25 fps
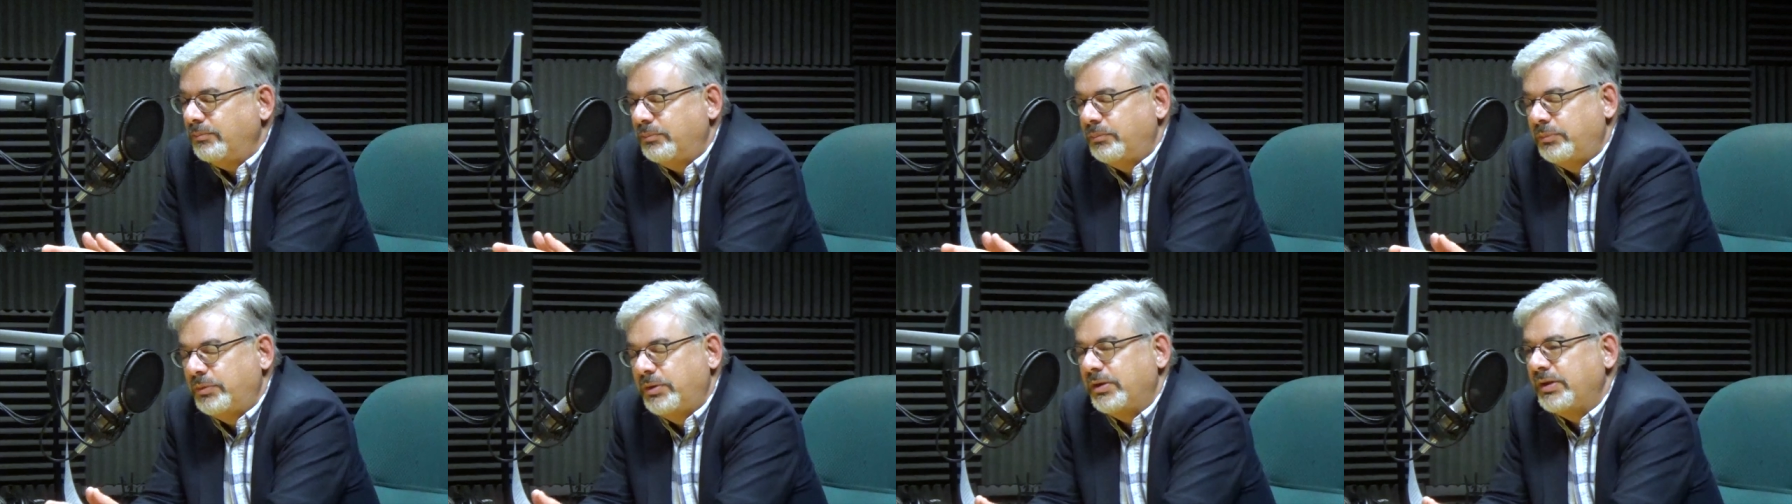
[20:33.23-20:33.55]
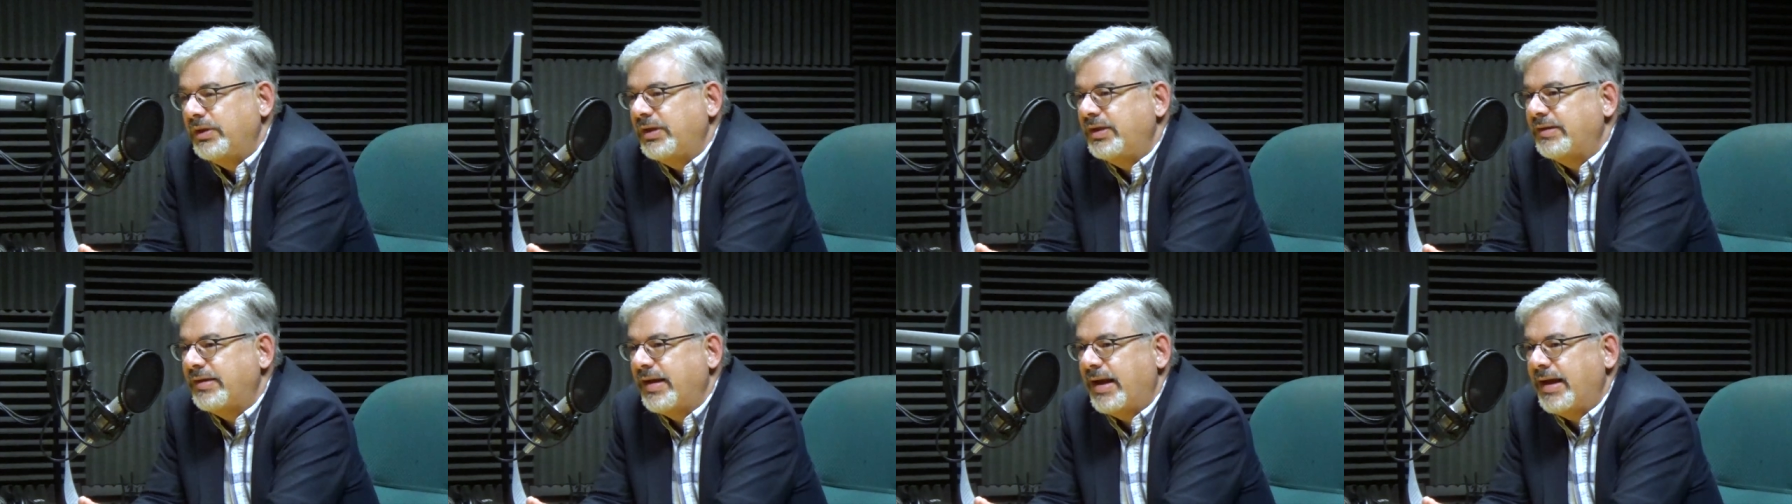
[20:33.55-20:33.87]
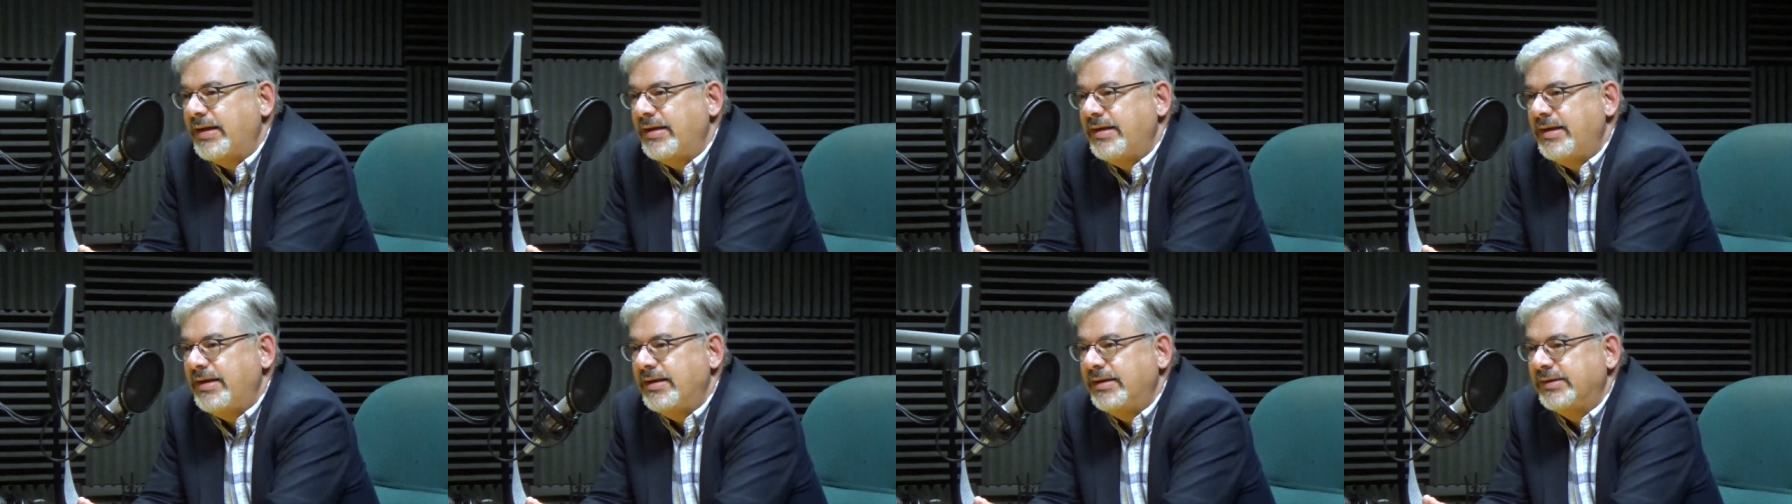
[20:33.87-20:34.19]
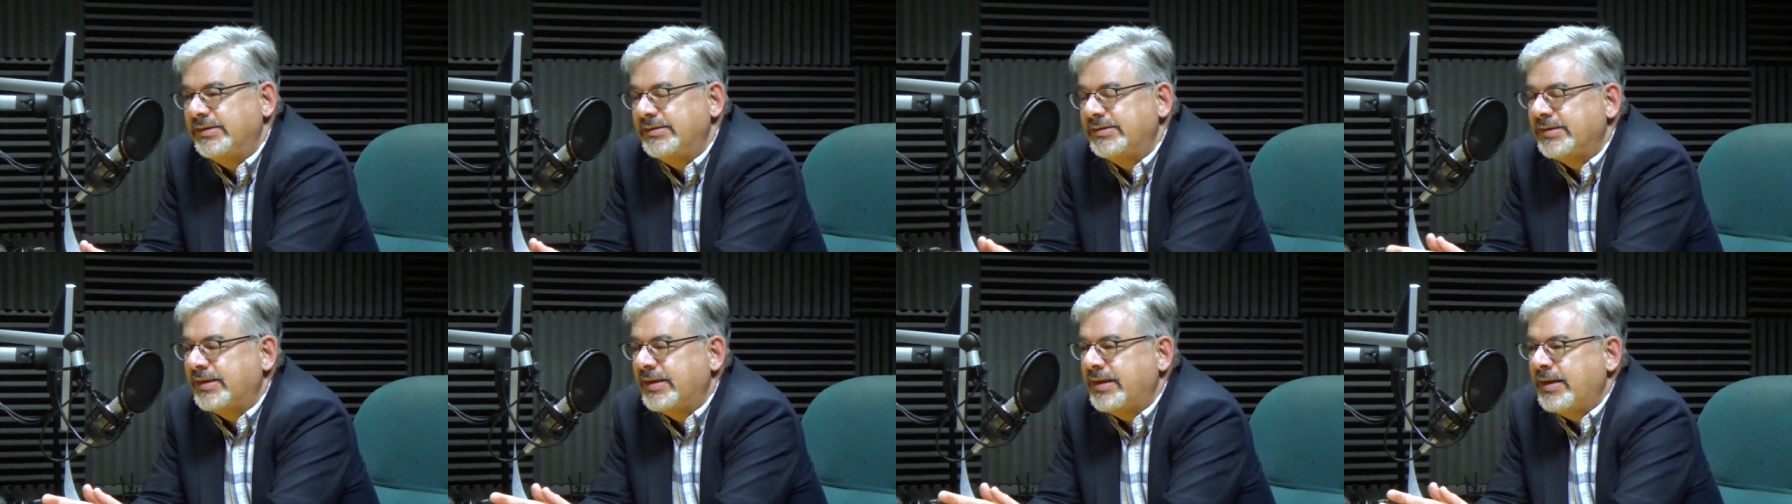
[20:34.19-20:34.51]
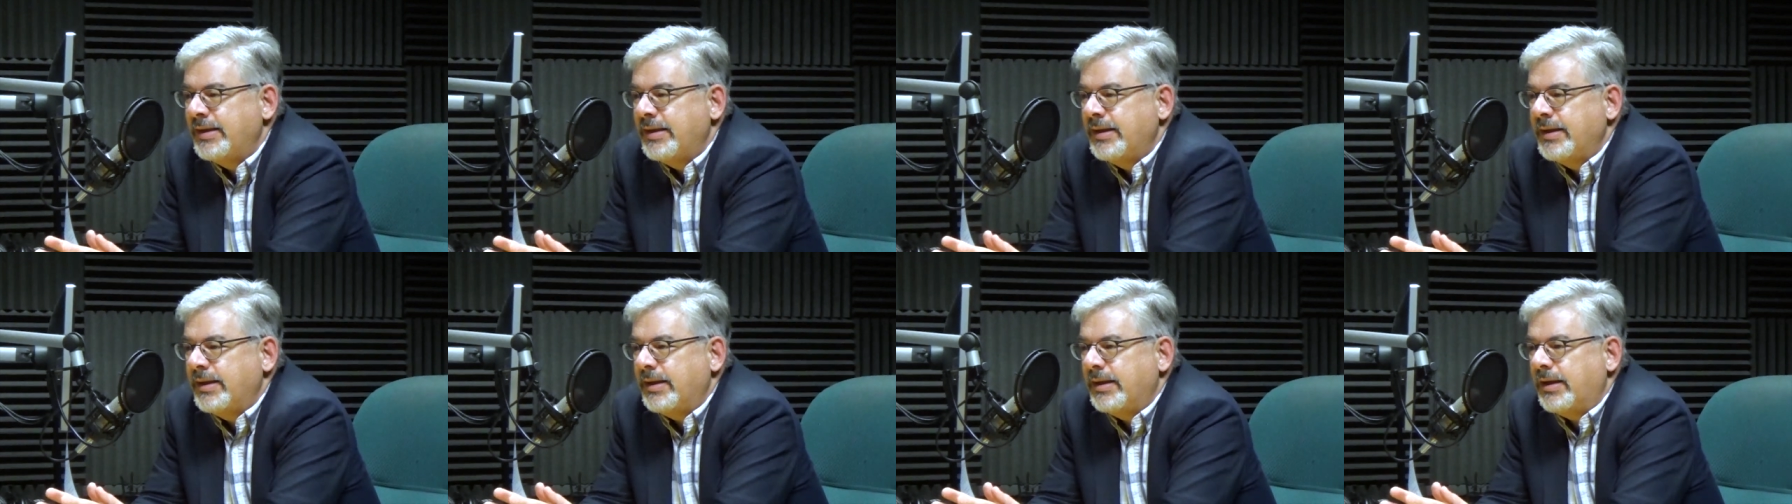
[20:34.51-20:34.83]
Brilliant ideas
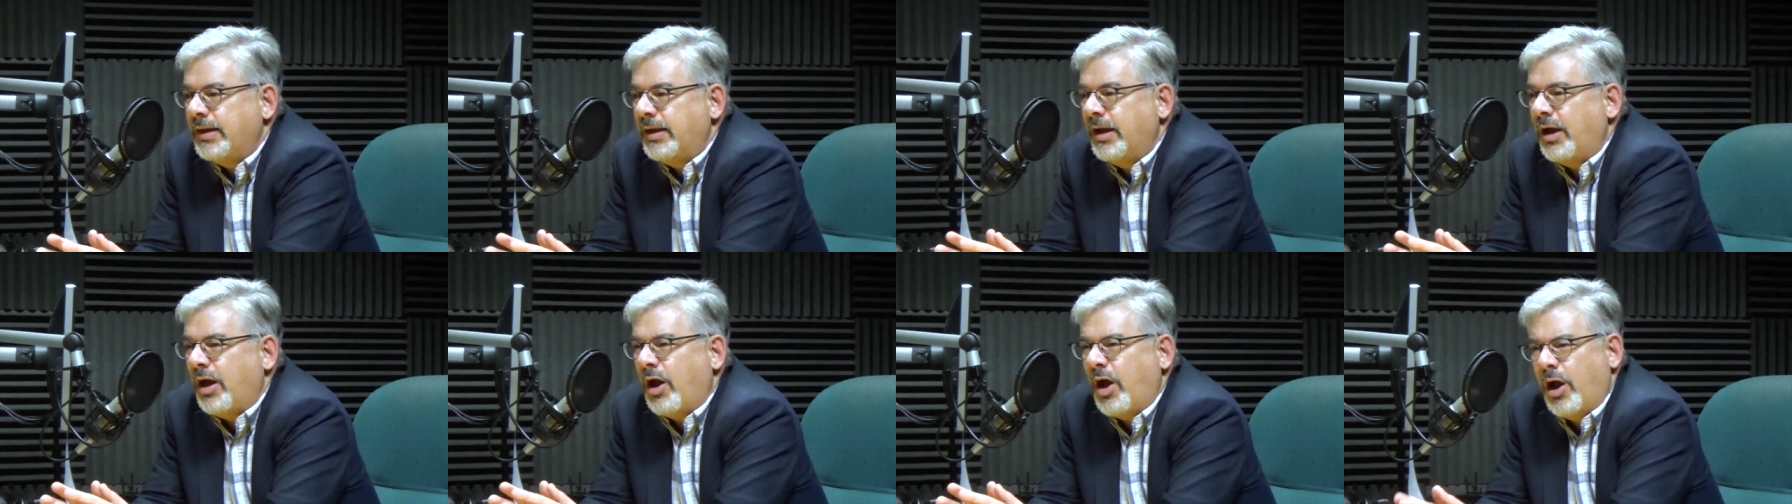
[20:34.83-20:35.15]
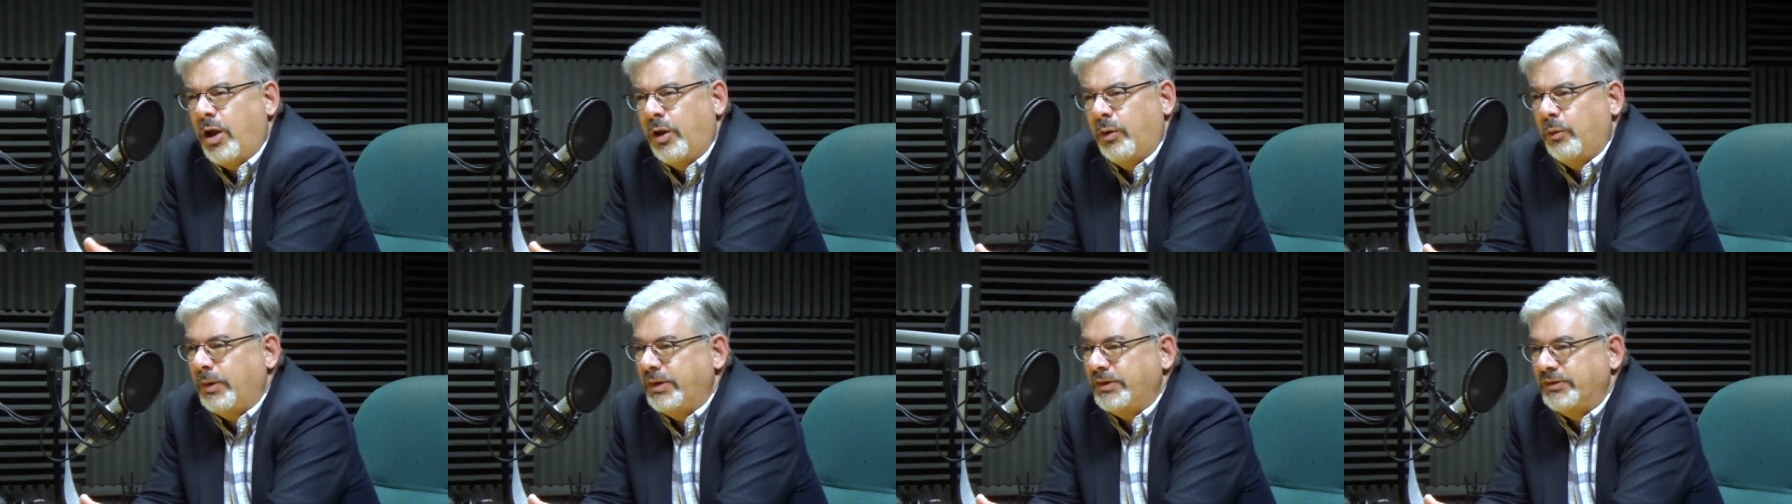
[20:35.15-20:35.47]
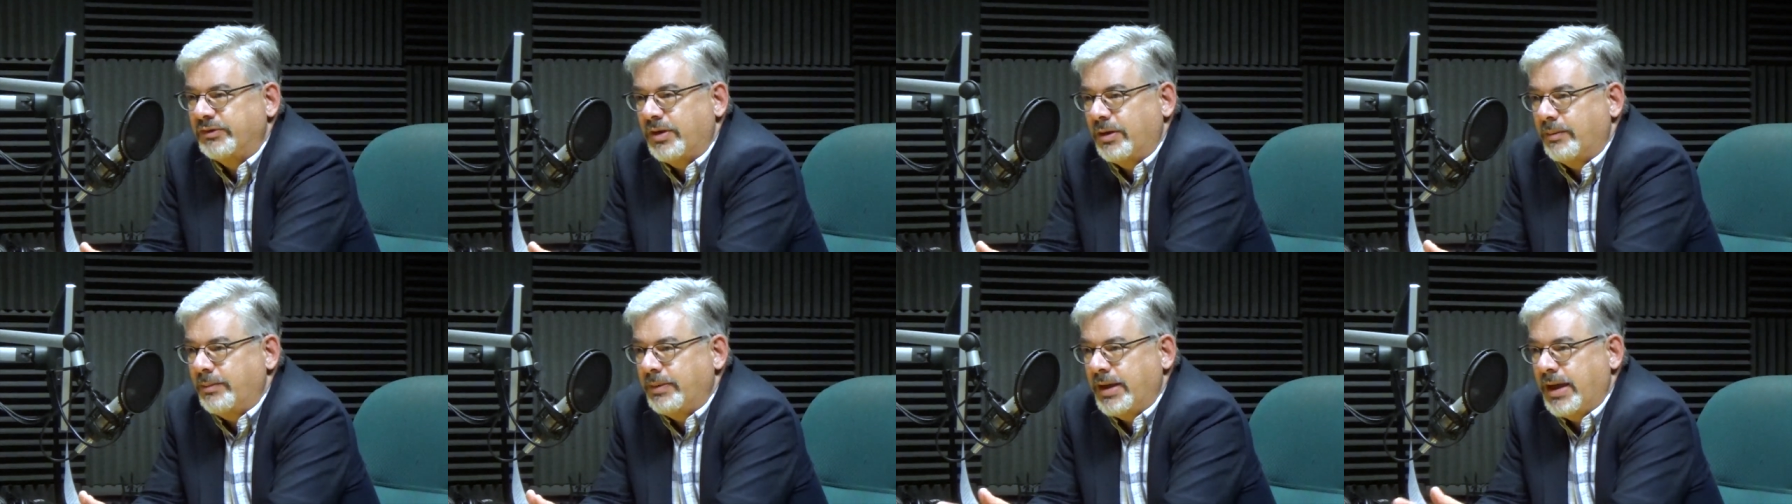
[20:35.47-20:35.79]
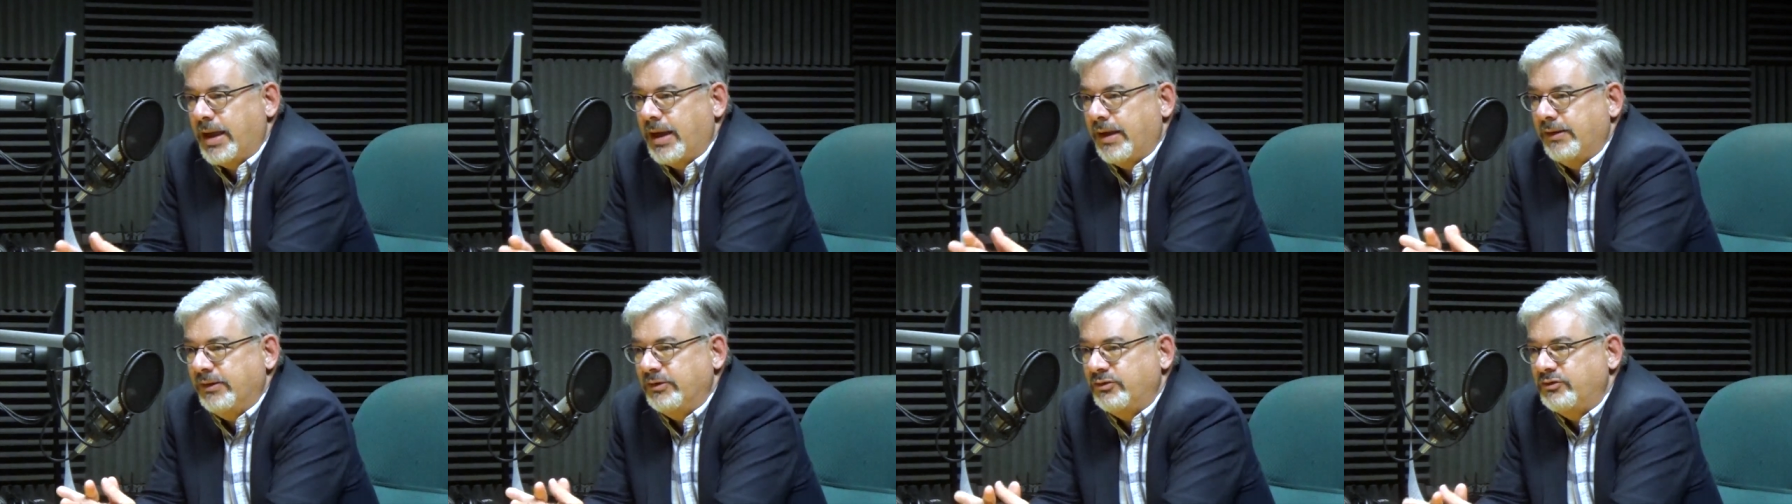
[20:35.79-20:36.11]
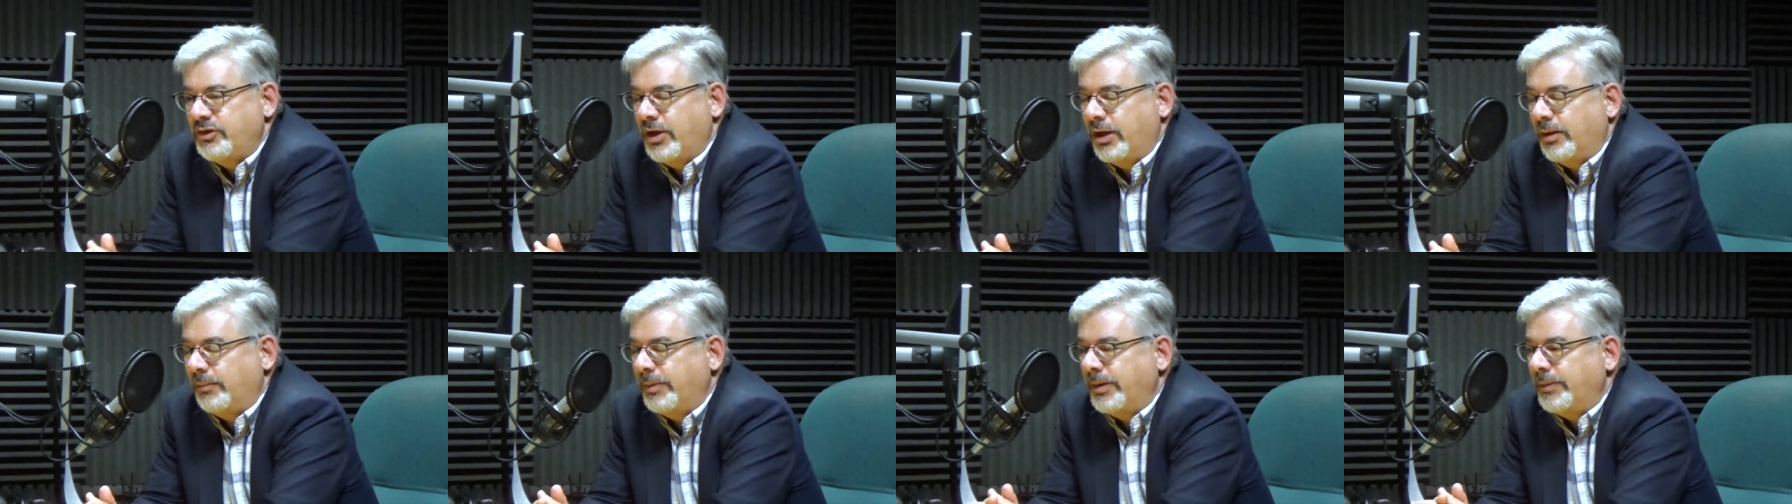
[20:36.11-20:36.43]
uh, always coming out of this
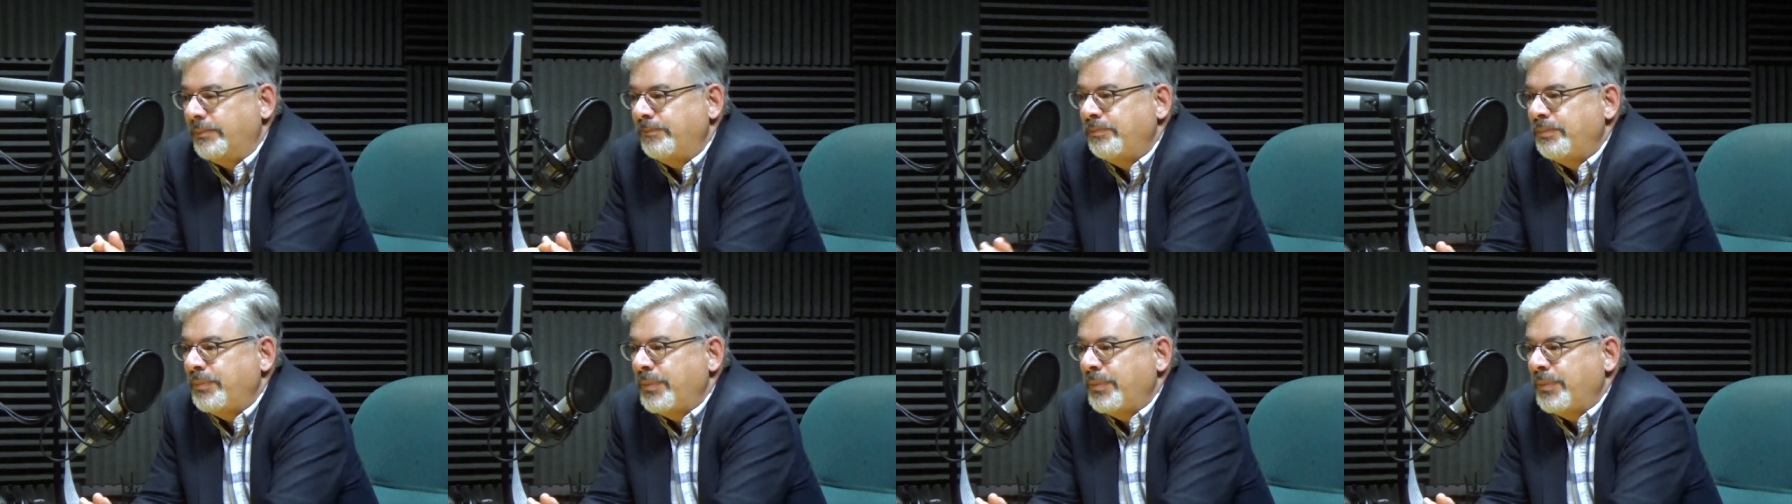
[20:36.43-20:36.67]
gentleman.